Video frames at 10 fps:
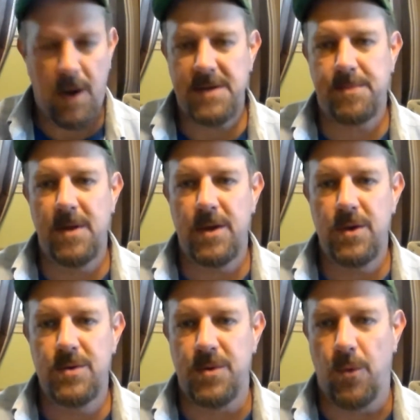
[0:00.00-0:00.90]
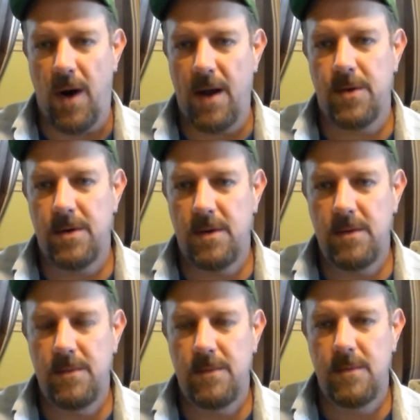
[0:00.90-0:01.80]
possibly use a router
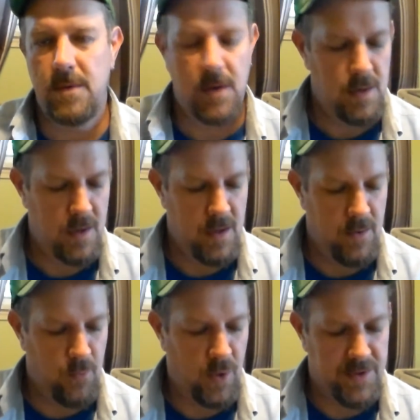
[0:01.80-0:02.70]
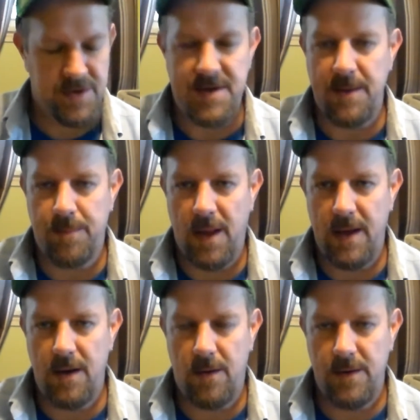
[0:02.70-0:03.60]
with a
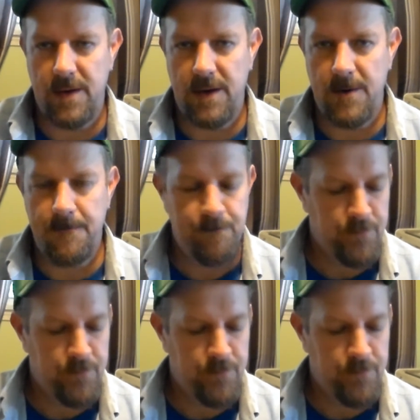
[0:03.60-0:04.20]
template on there.